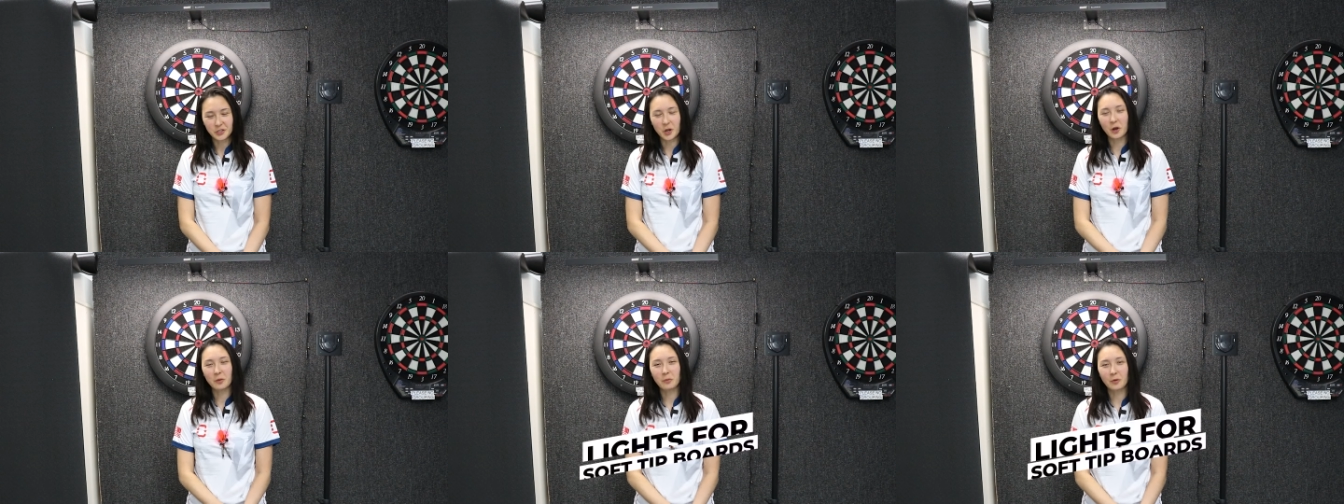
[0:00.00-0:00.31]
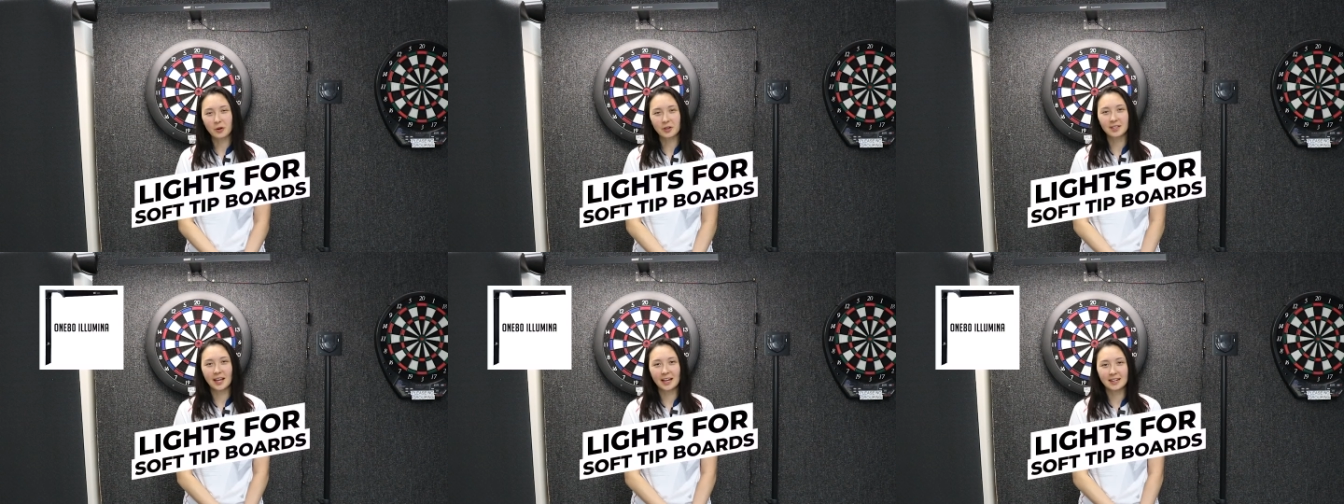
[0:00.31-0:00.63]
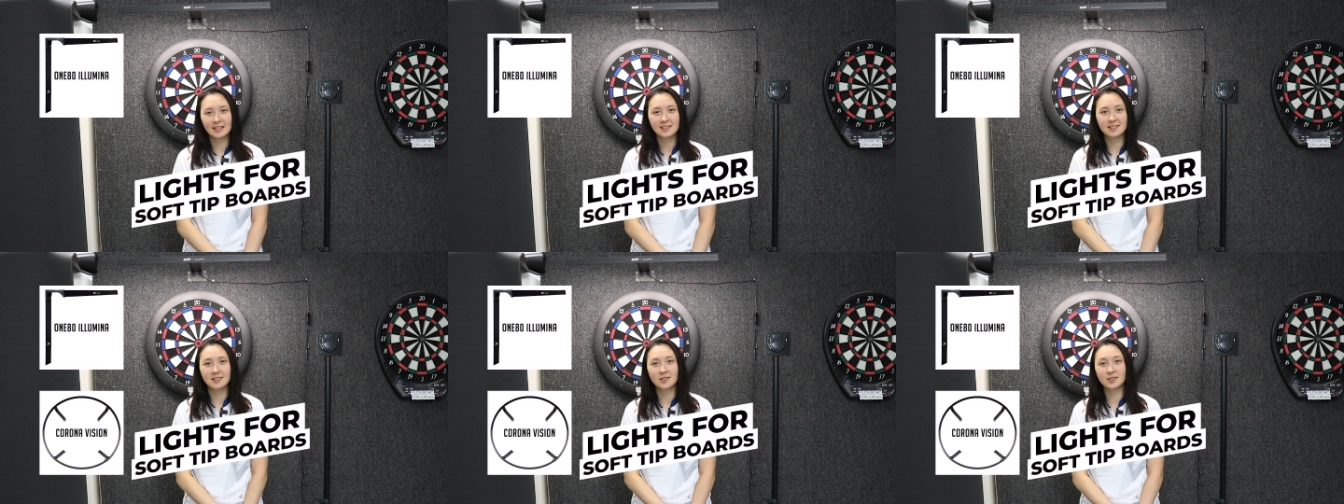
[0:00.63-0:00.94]
Dartboard
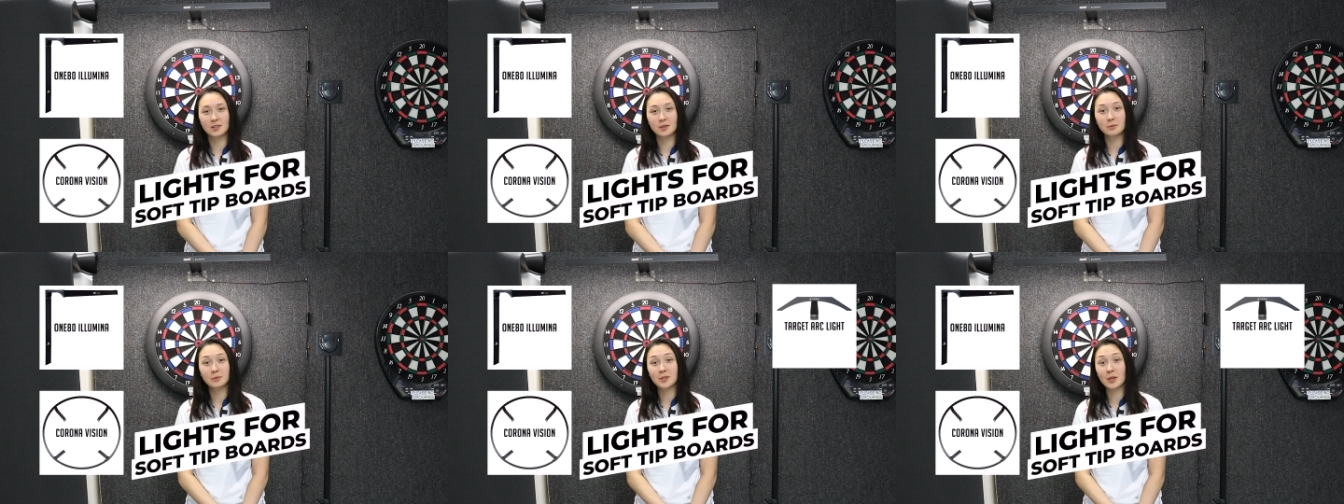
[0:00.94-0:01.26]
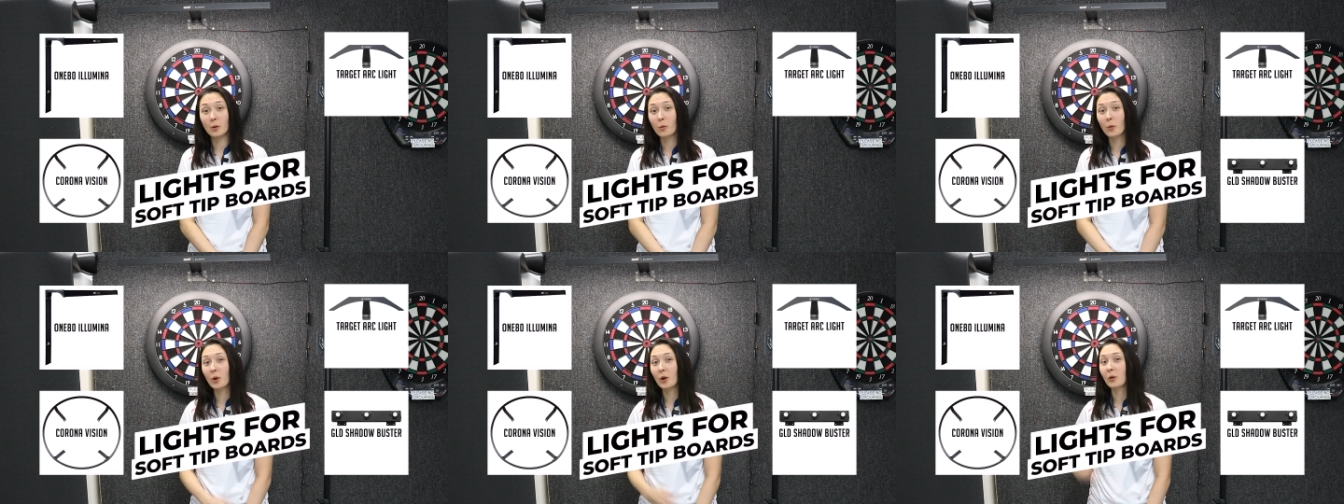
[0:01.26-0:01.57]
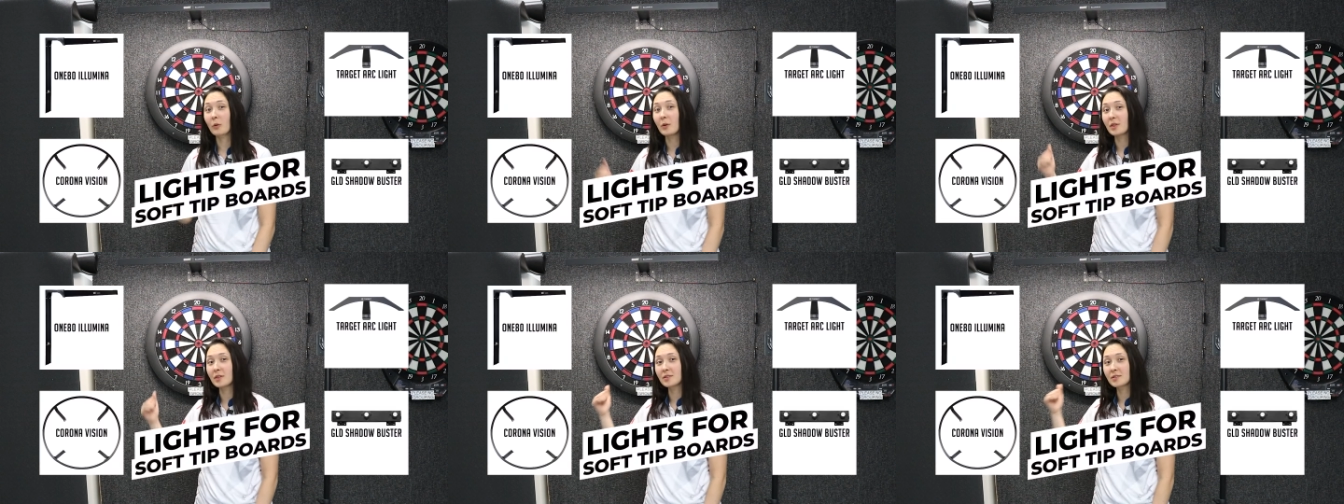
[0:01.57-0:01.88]
lighting systems that
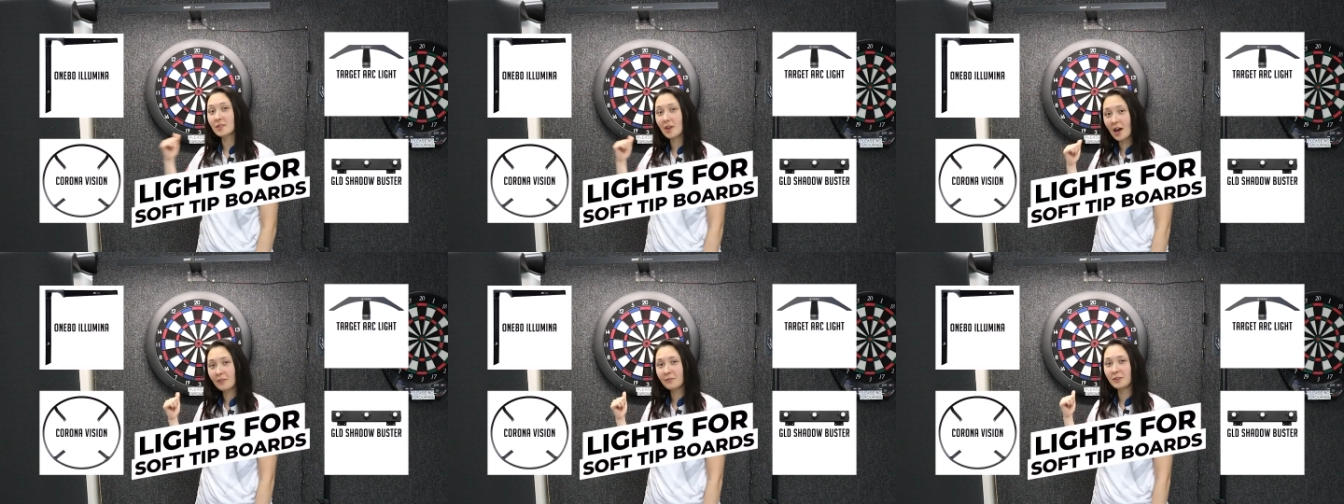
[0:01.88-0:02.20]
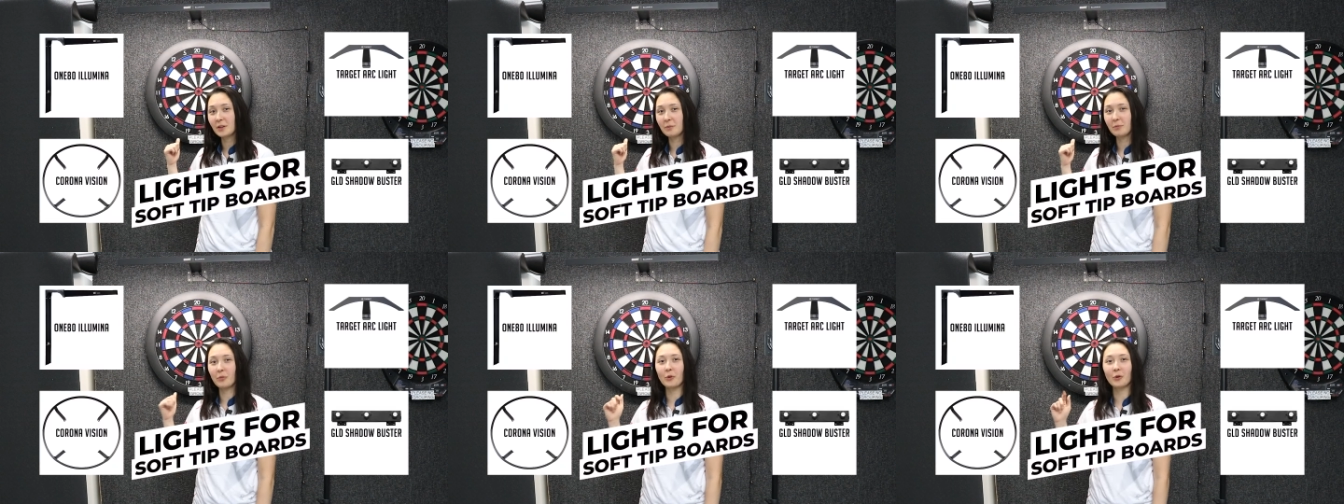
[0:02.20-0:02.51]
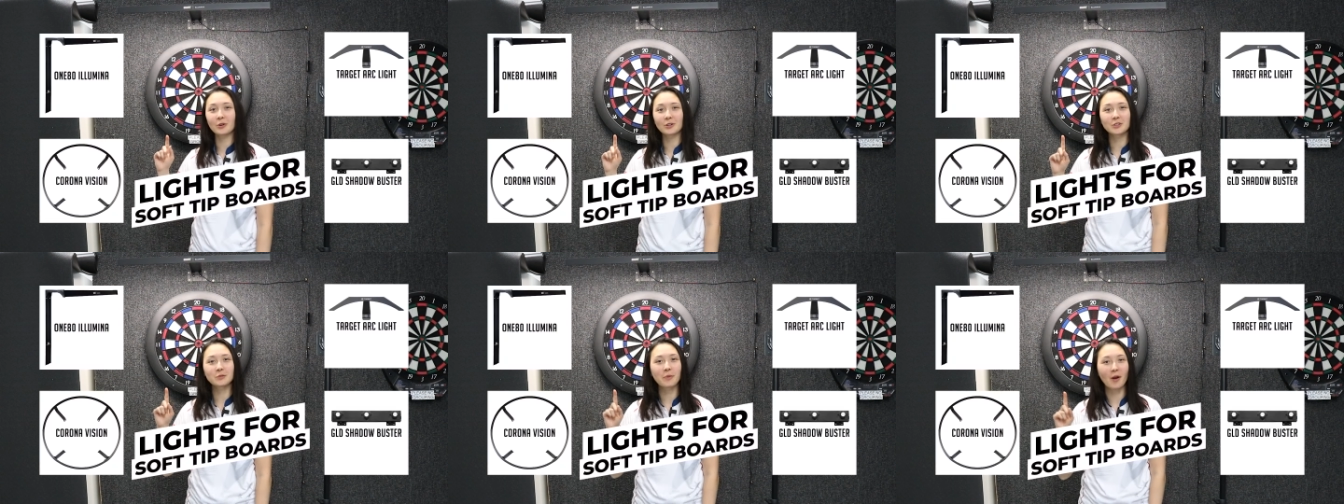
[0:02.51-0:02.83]
work with soft tip
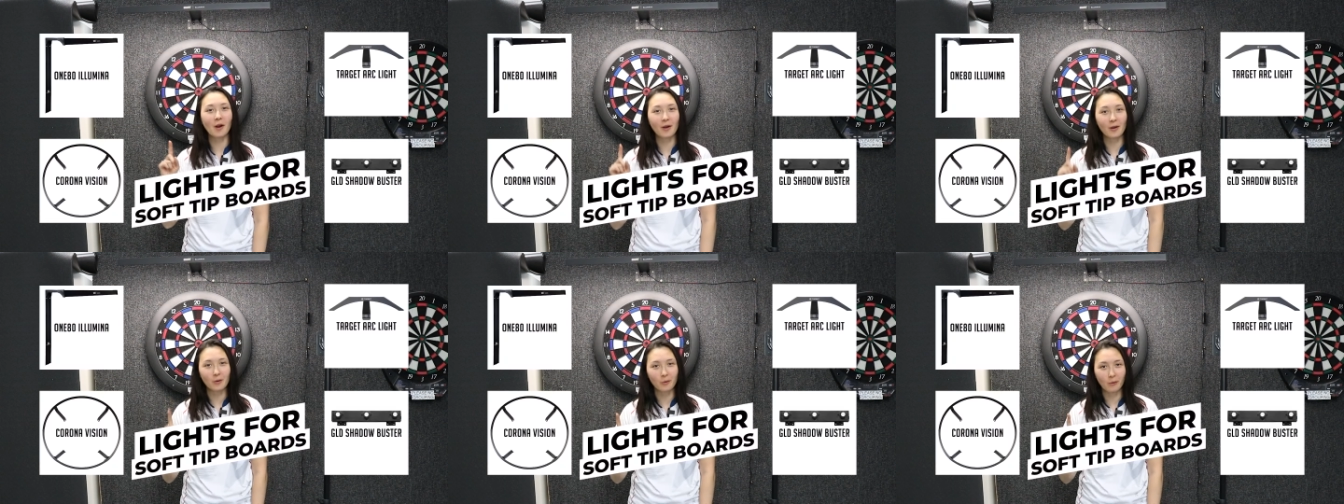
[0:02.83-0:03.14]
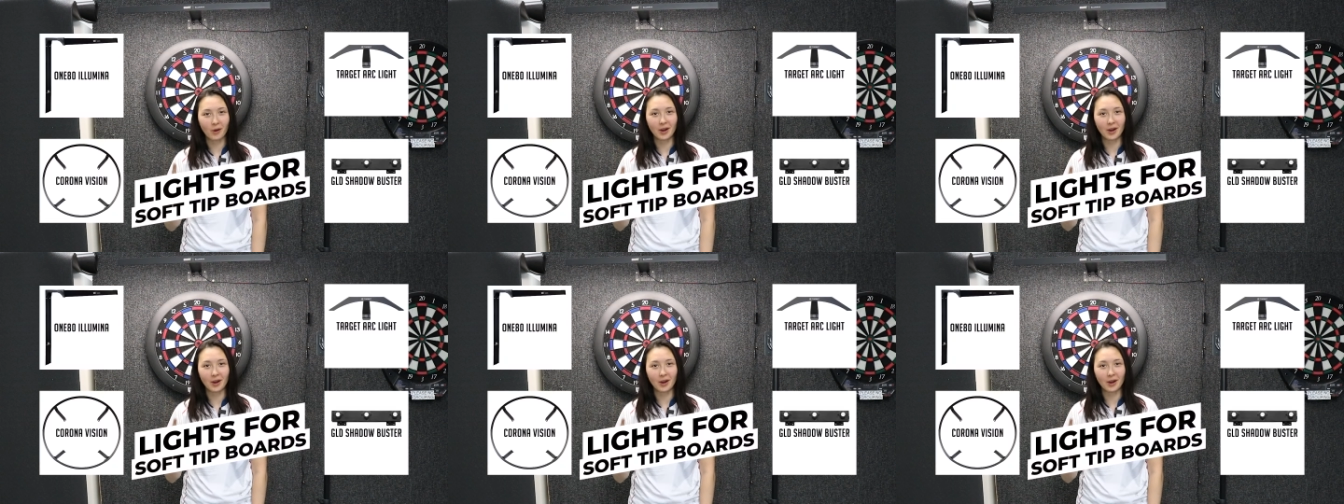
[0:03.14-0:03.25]
boards, part